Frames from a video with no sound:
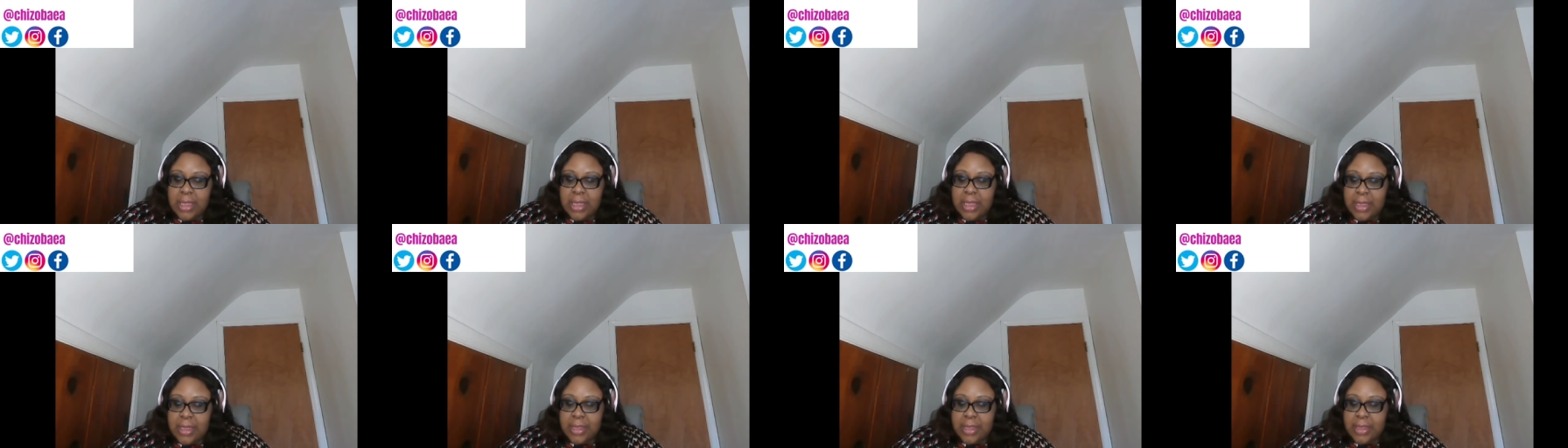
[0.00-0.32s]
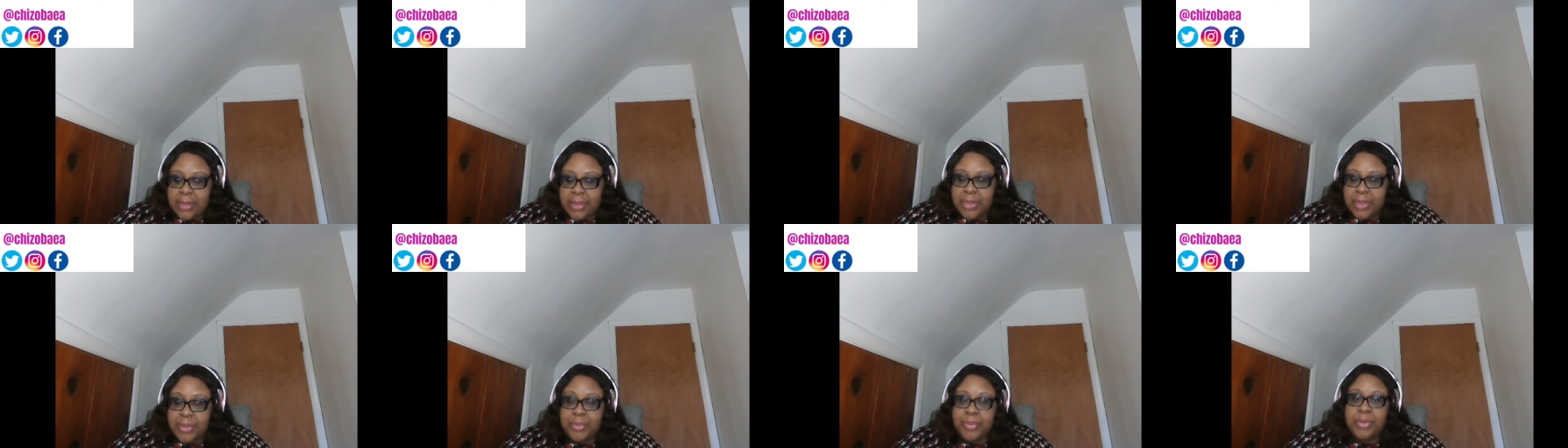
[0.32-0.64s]

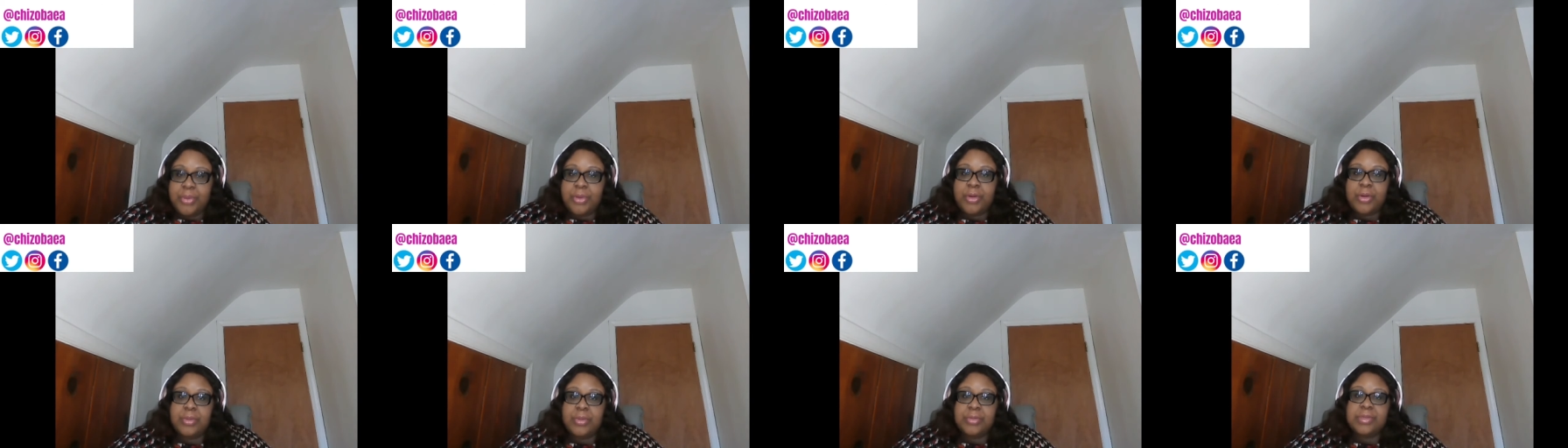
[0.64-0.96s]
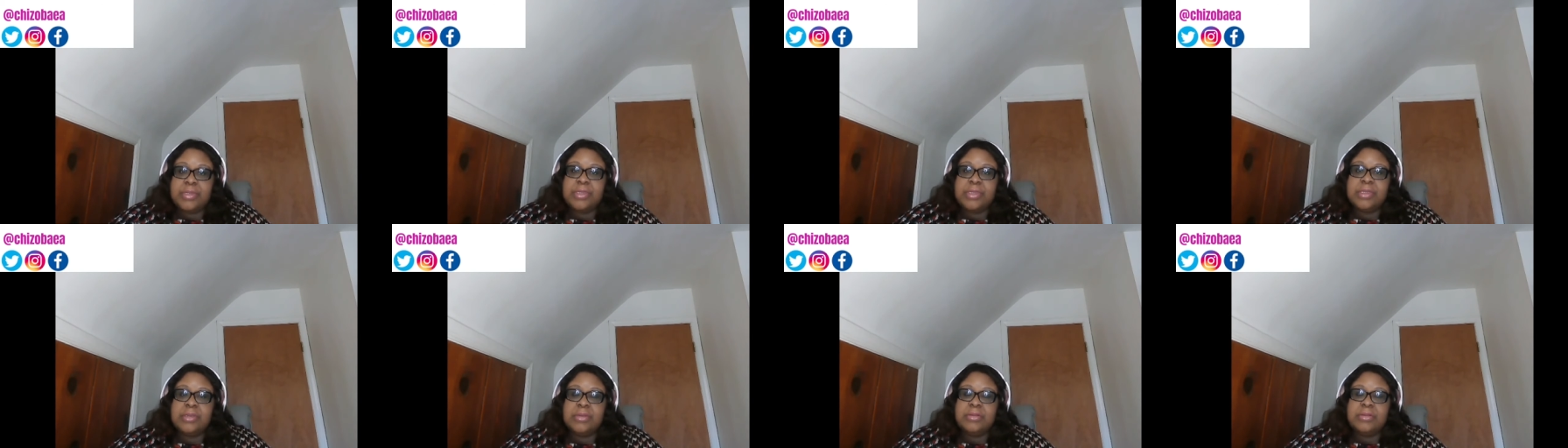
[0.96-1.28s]
a
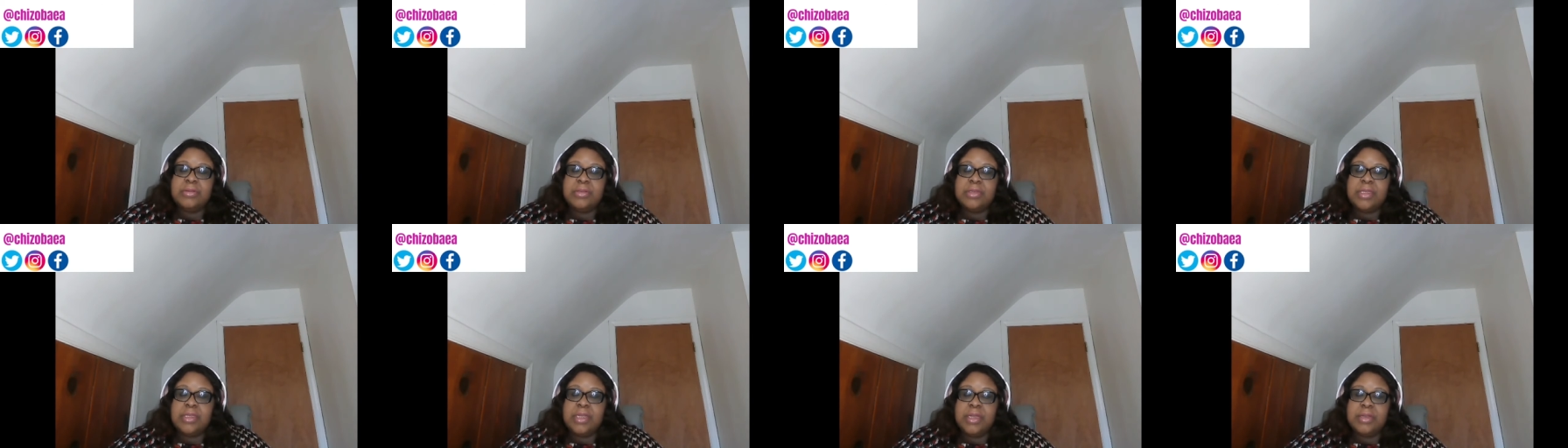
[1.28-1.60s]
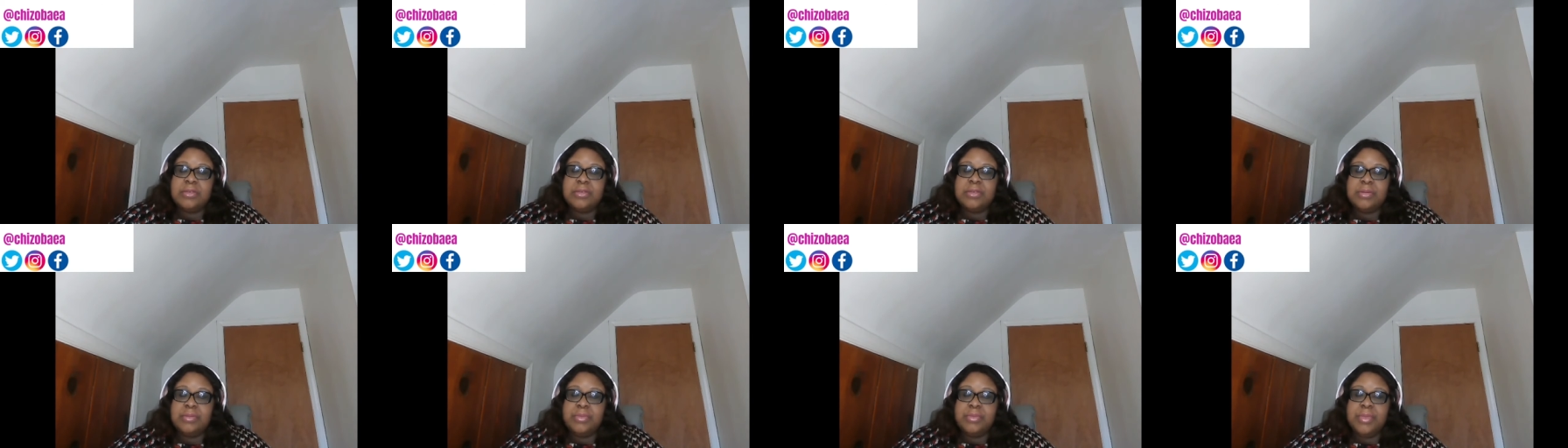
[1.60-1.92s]
prompt
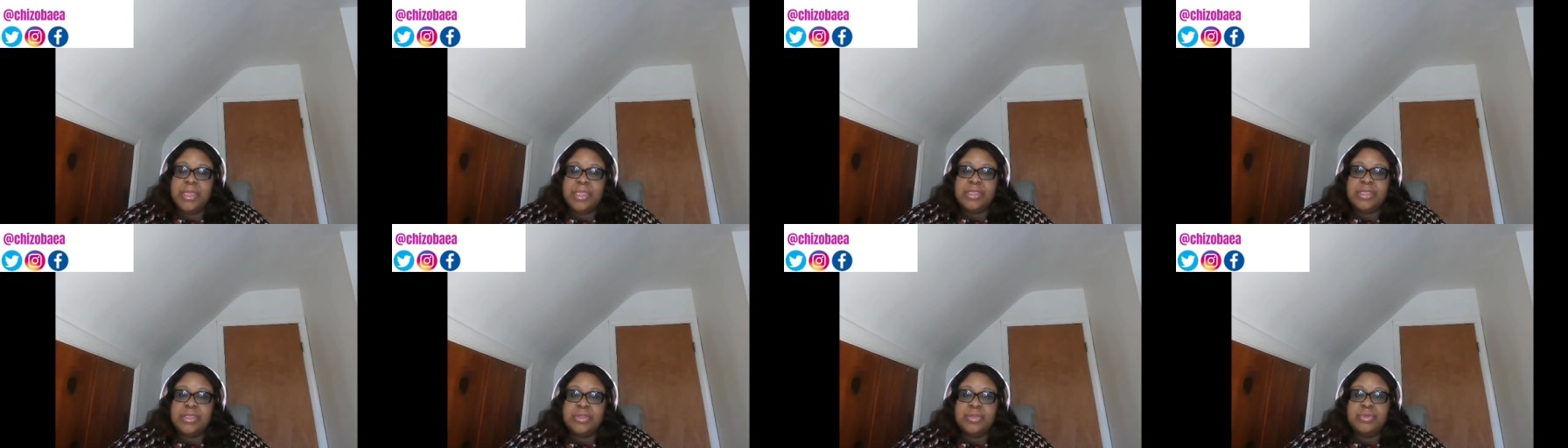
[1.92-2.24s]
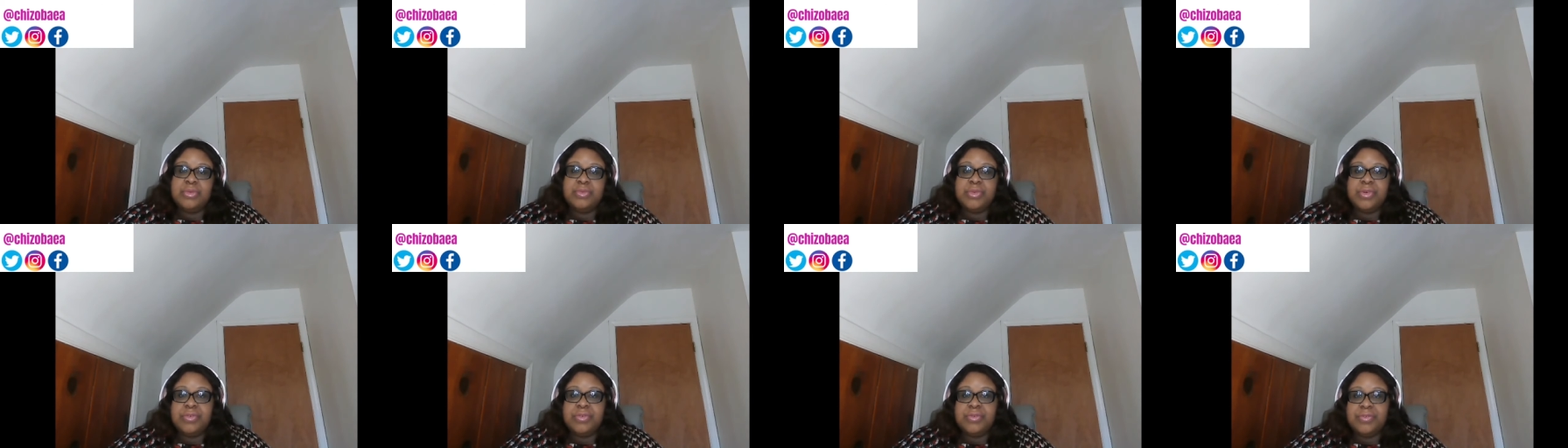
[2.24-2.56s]
that makes
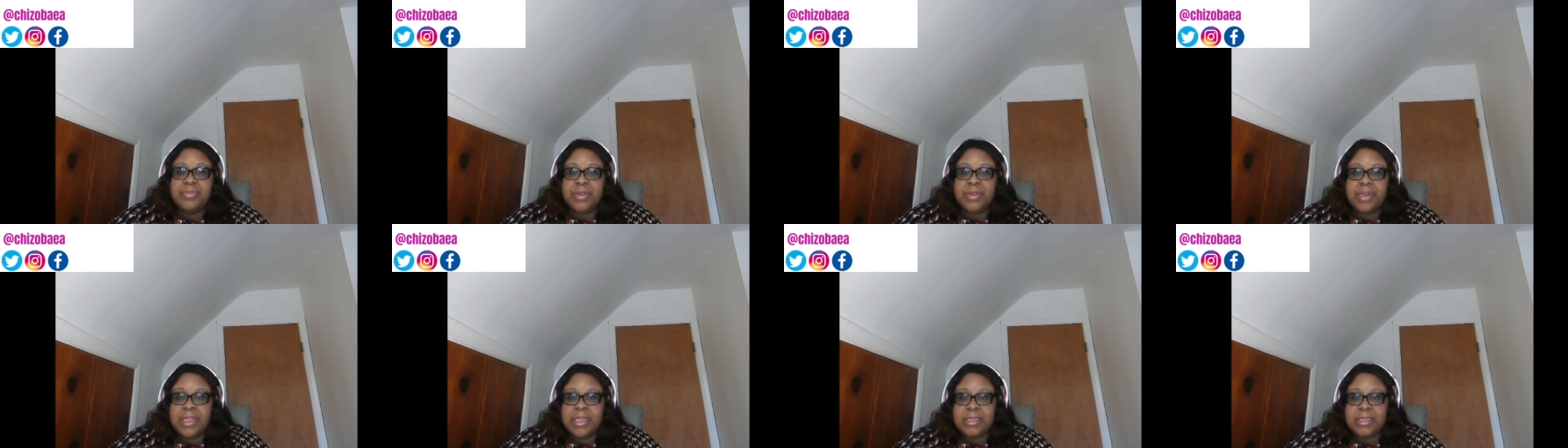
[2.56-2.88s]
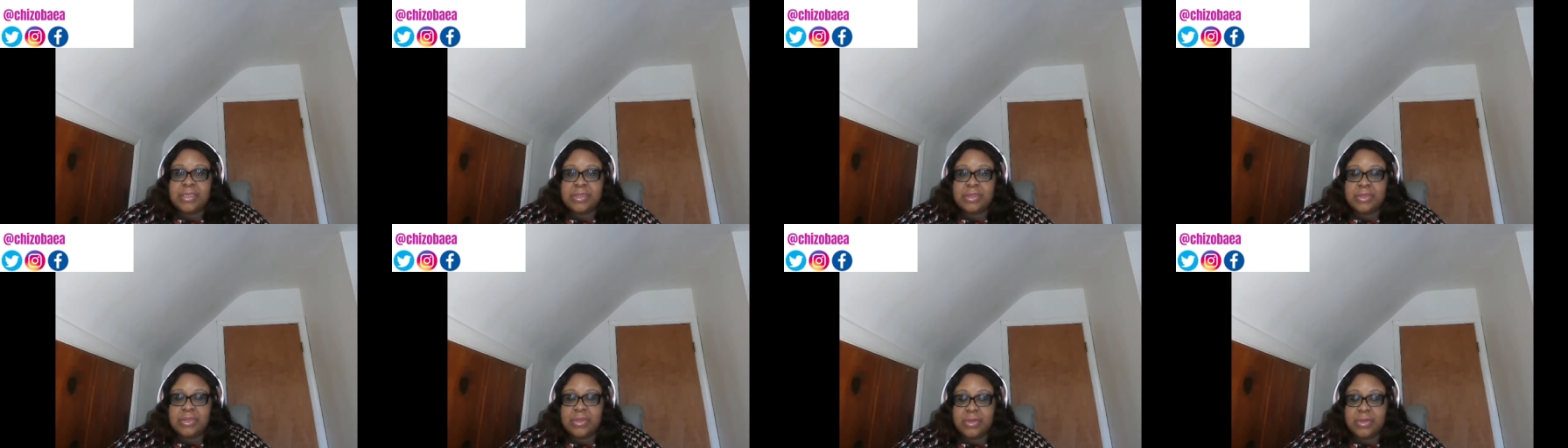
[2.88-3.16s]
you reflect